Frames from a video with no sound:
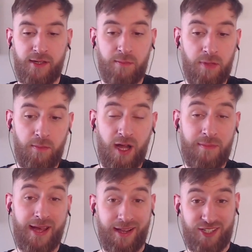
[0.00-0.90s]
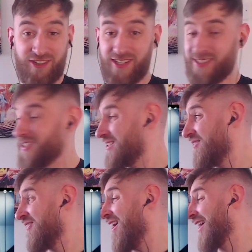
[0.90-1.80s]
But my man trusts his
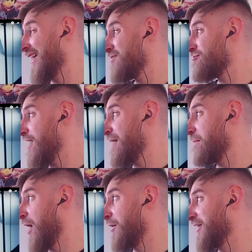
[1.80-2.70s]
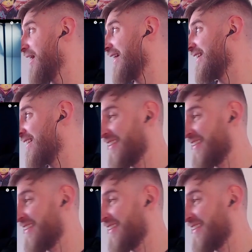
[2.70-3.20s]
fucking Rambo, didn't he?